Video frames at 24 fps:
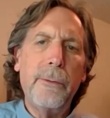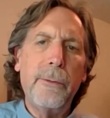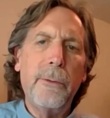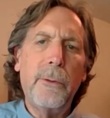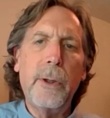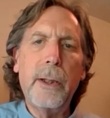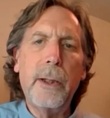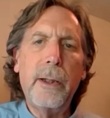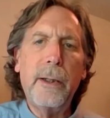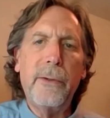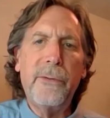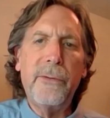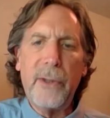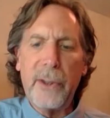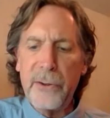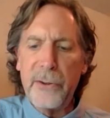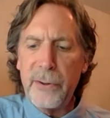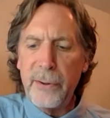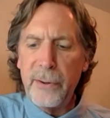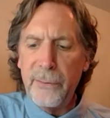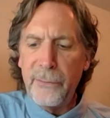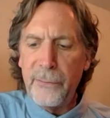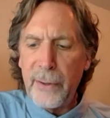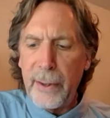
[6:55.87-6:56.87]

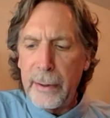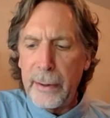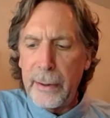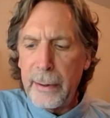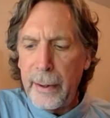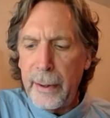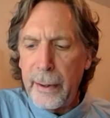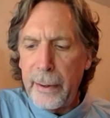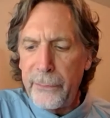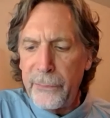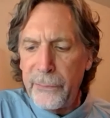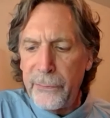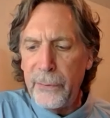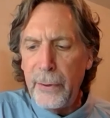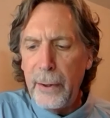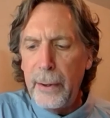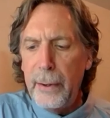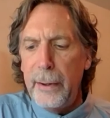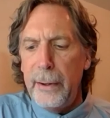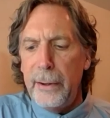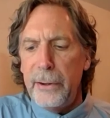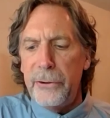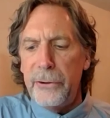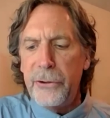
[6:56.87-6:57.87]
organizations like us
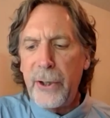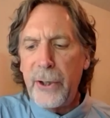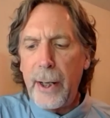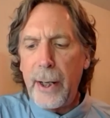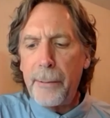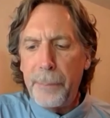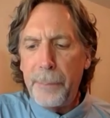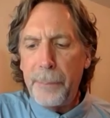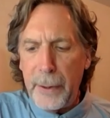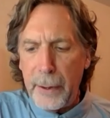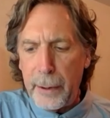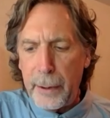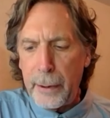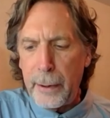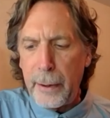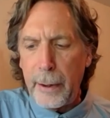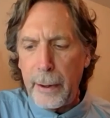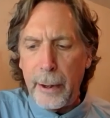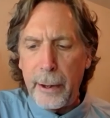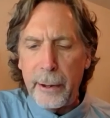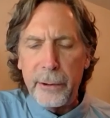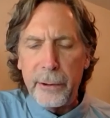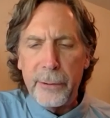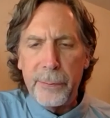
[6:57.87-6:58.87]
champion
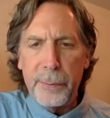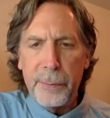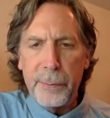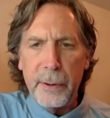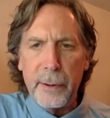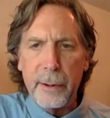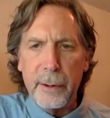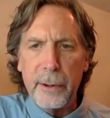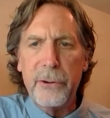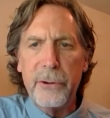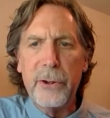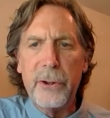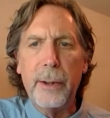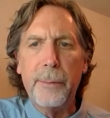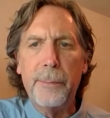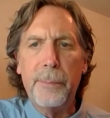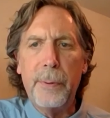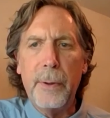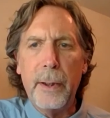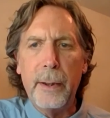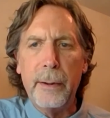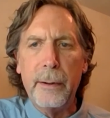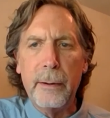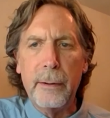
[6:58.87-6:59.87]

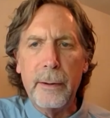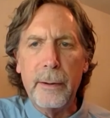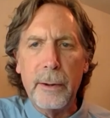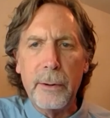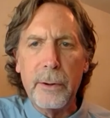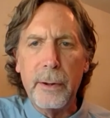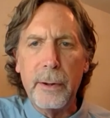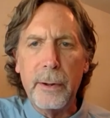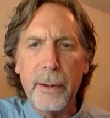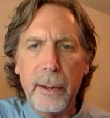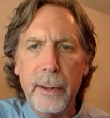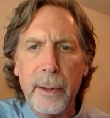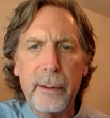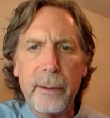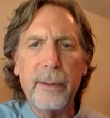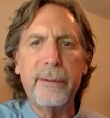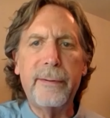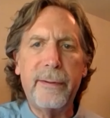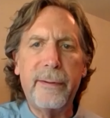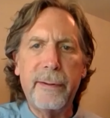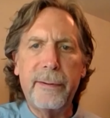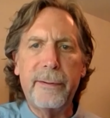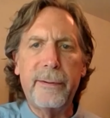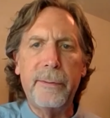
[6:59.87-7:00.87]
entrepreneurship in the local
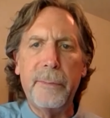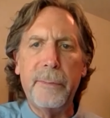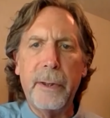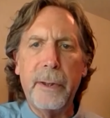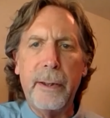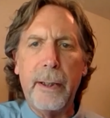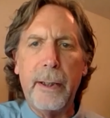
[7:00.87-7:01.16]
ecosystem, the